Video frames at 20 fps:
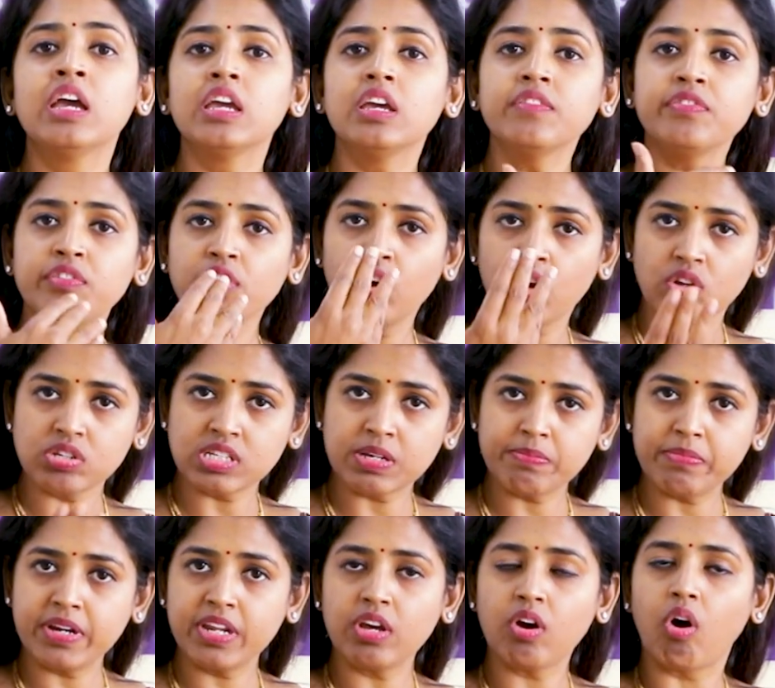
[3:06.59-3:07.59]
If you're
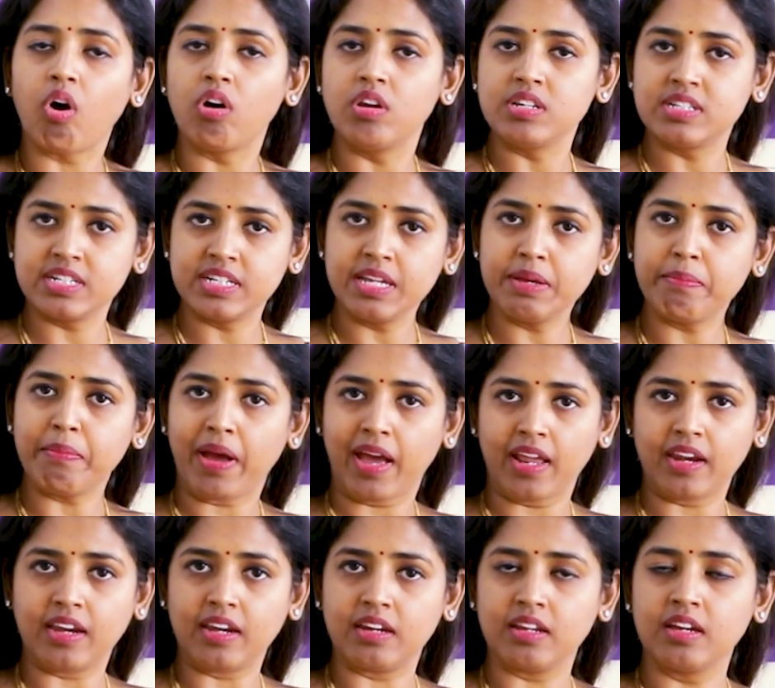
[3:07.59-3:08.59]
somebody already
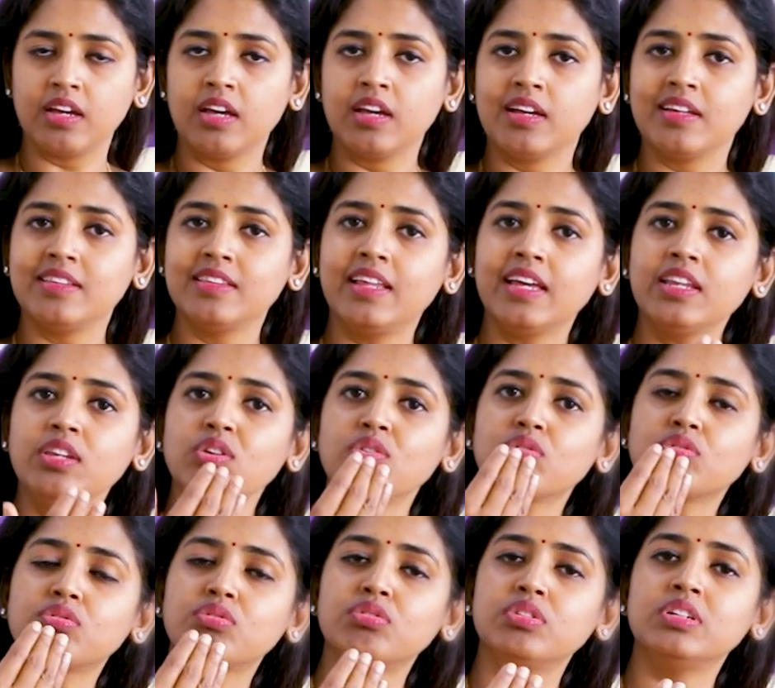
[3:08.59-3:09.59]
married, then
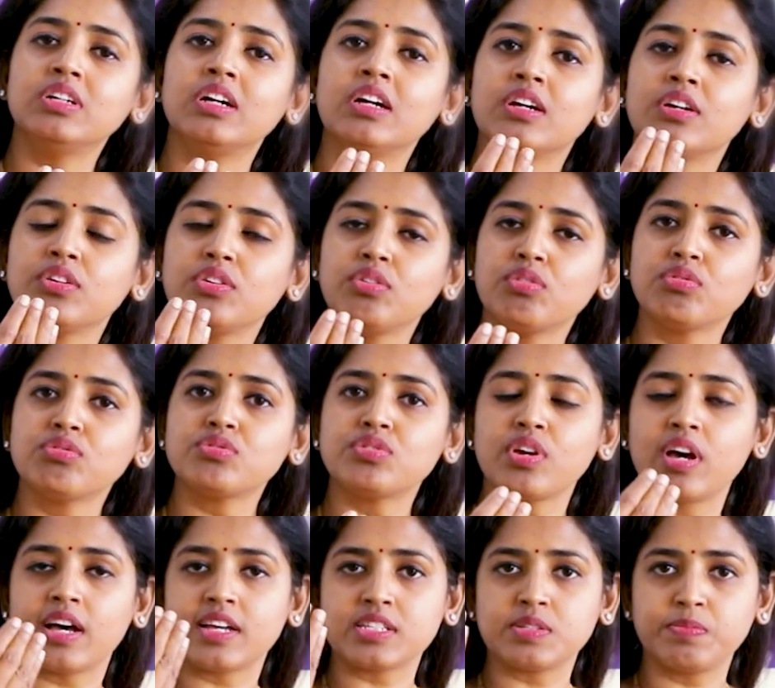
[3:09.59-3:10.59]
you could use
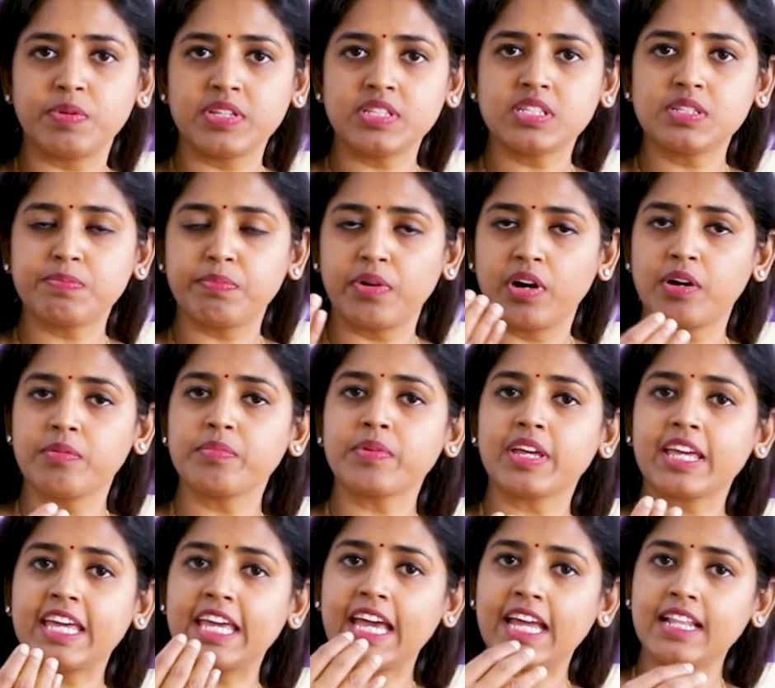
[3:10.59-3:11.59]
your husband's
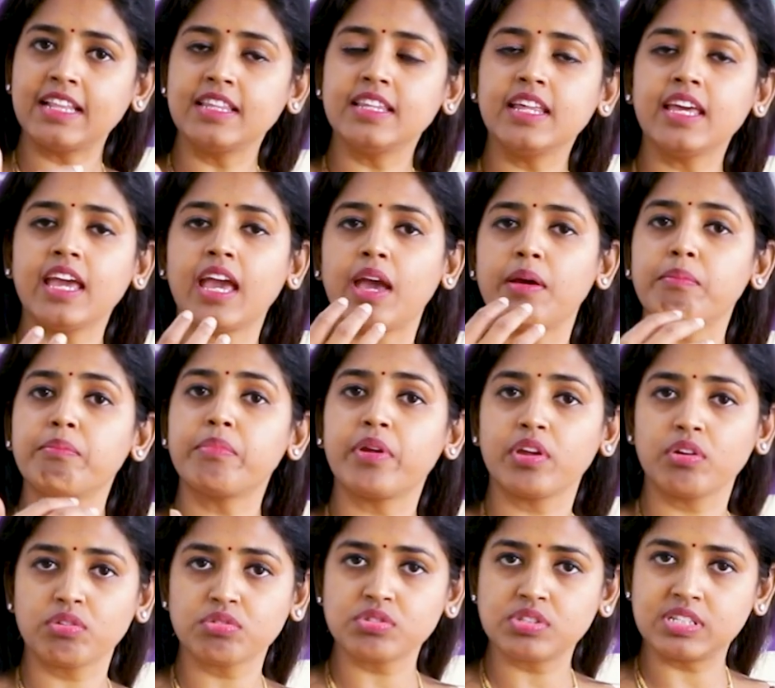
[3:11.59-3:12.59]
sperm, get the
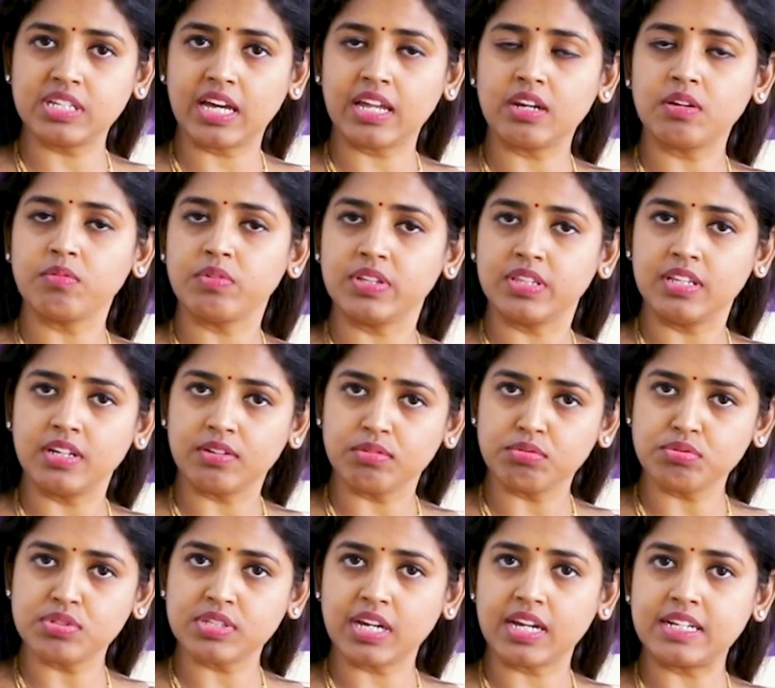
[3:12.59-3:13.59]
embryos done with the
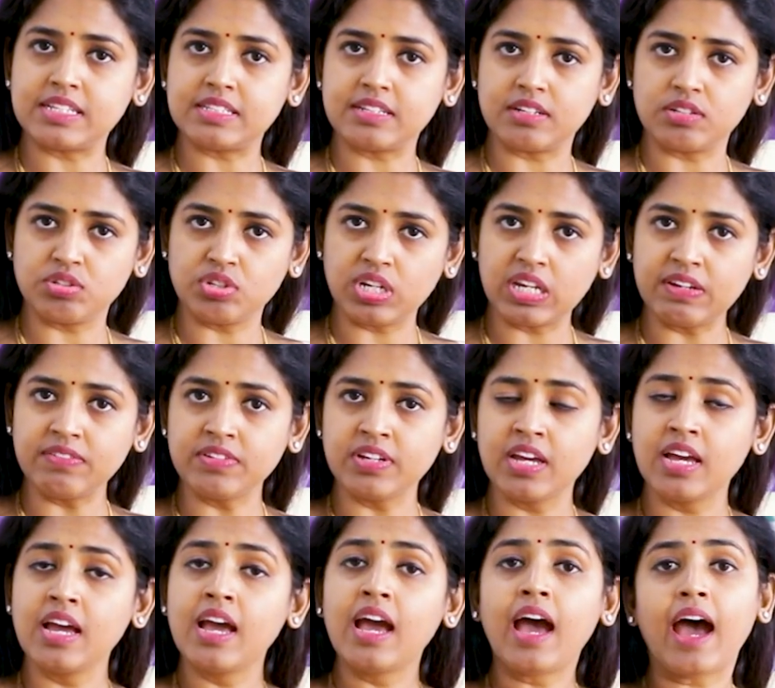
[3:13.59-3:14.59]
oocytes retrieved,
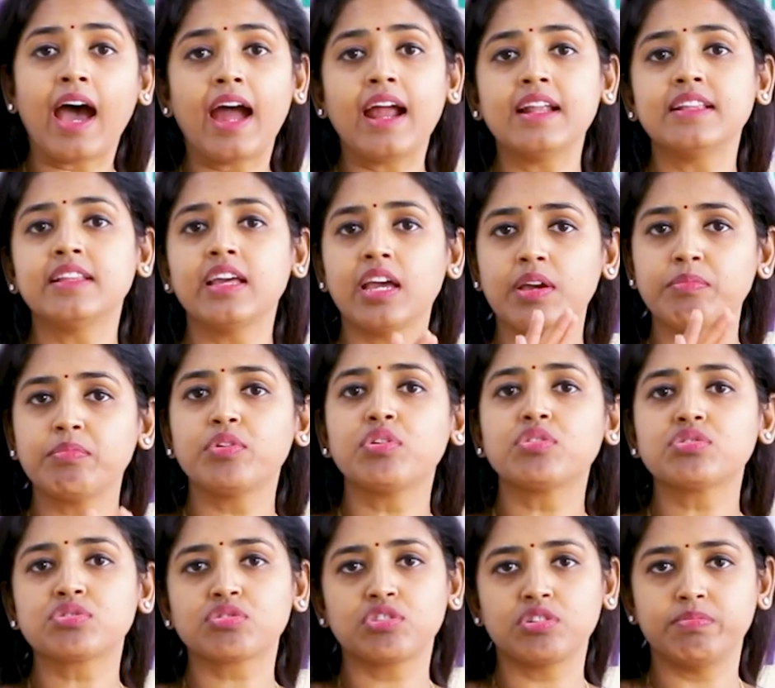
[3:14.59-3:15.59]
and the
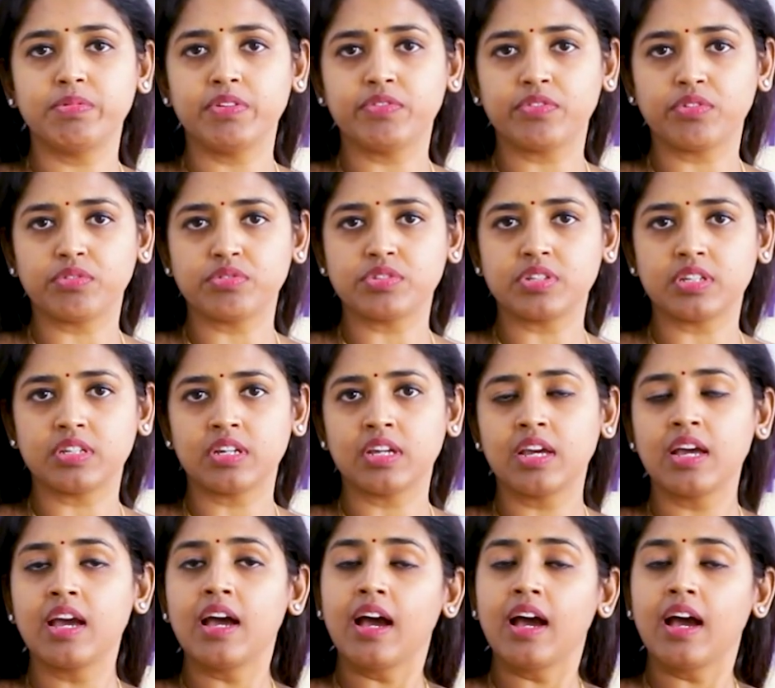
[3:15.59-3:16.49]
embryos could be frozen.